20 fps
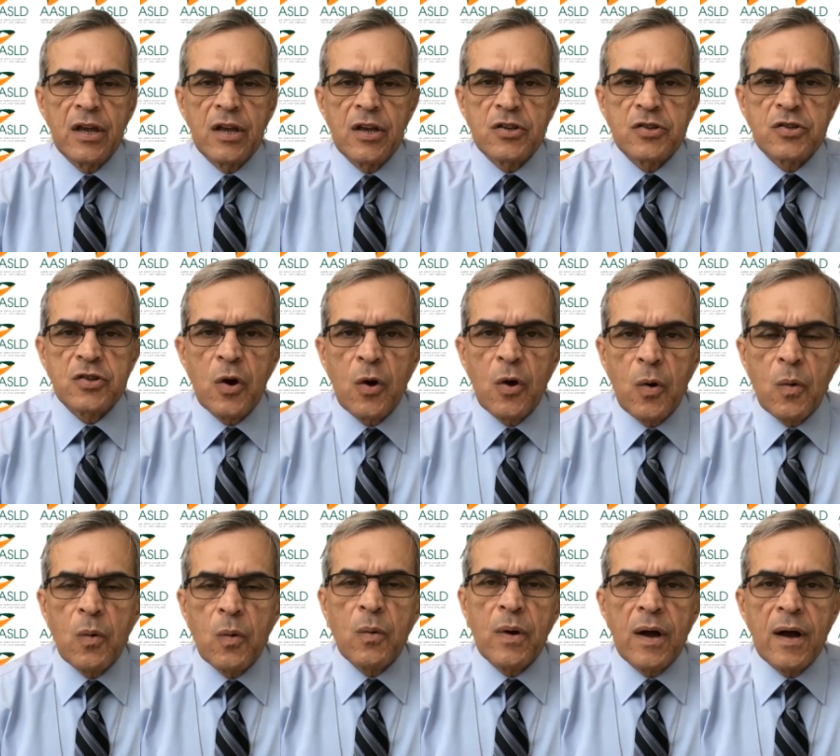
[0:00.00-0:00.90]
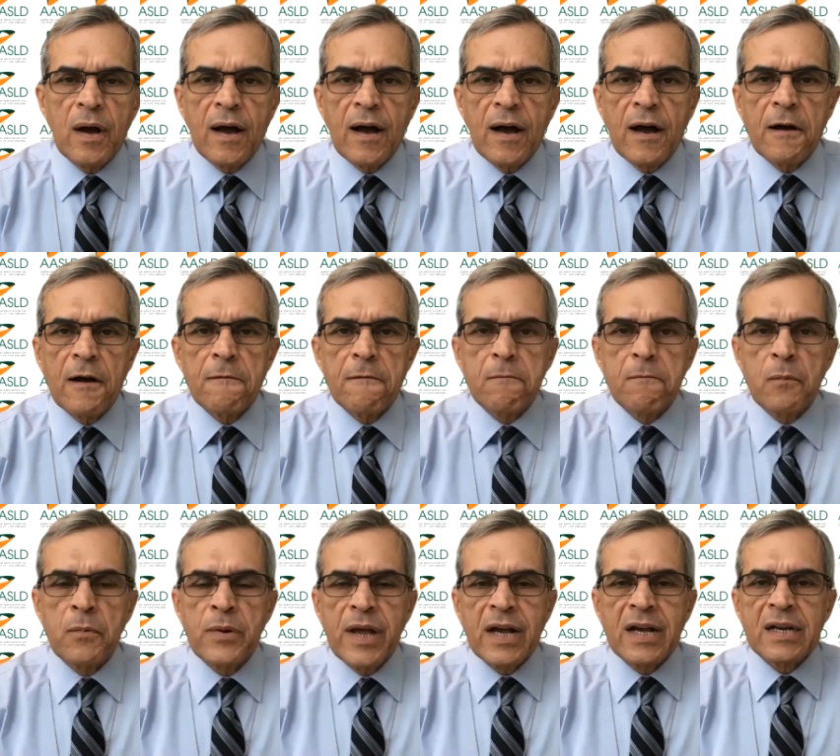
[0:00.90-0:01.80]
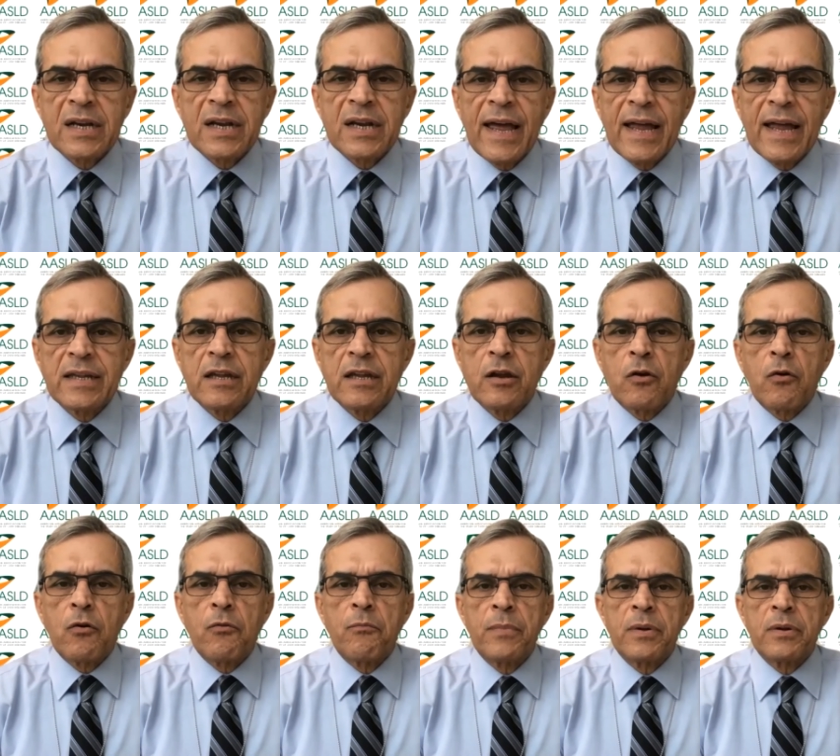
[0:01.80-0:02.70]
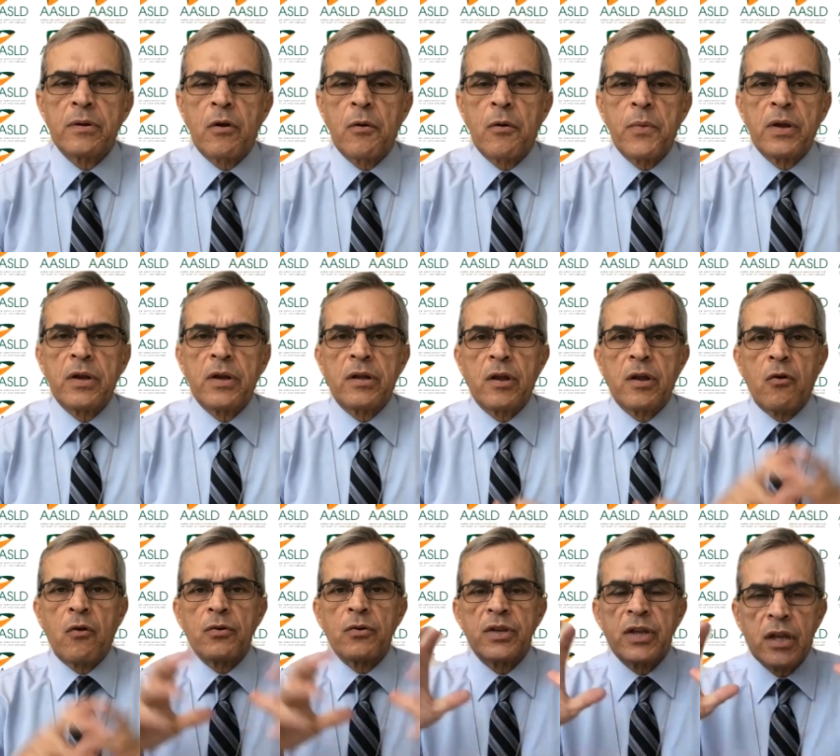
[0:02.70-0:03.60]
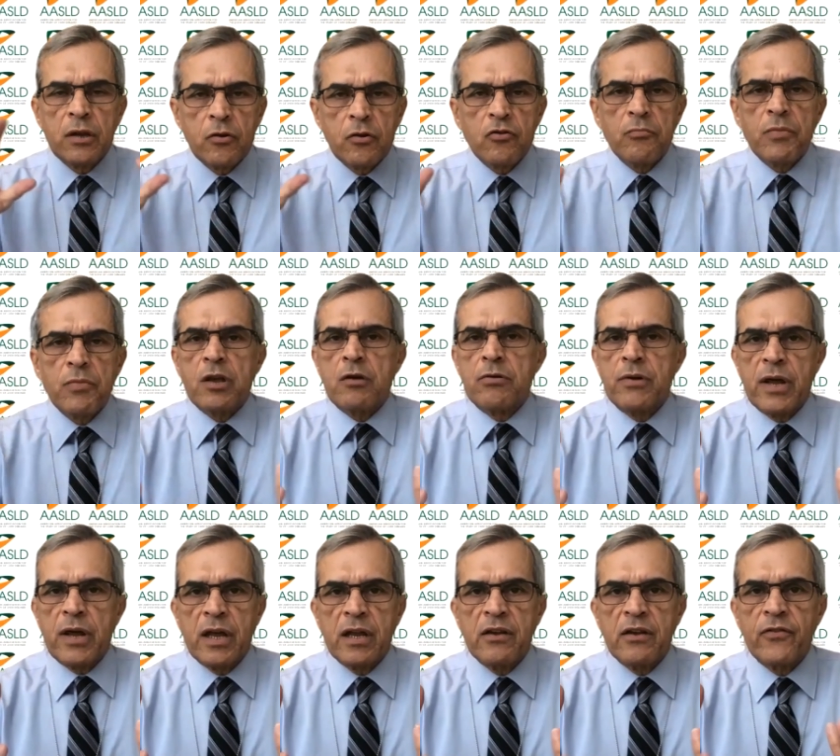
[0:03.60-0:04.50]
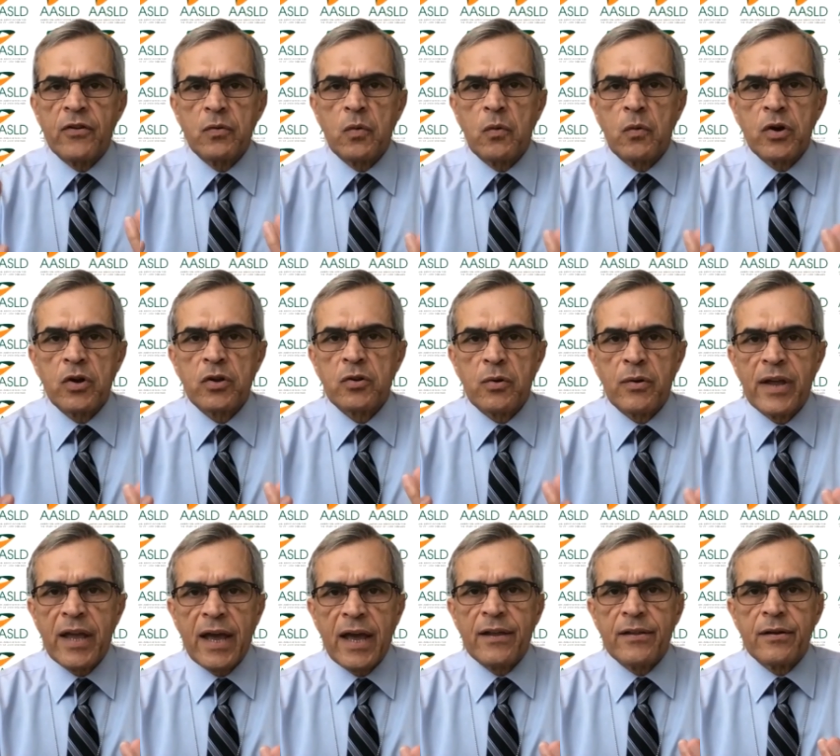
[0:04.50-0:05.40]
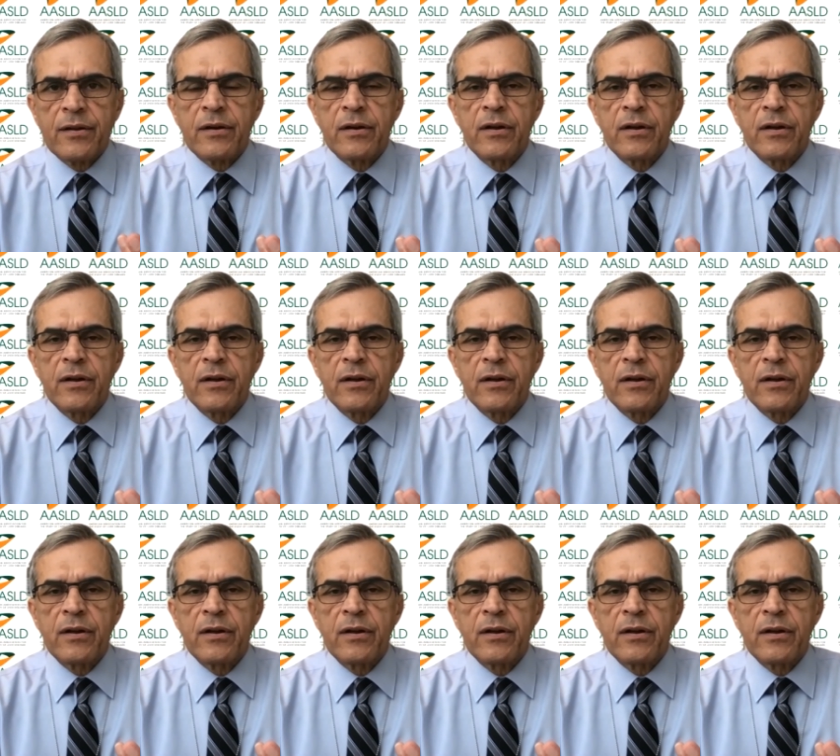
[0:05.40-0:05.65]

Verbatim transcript: So uh, we are glad that the com community continue to be creative and work together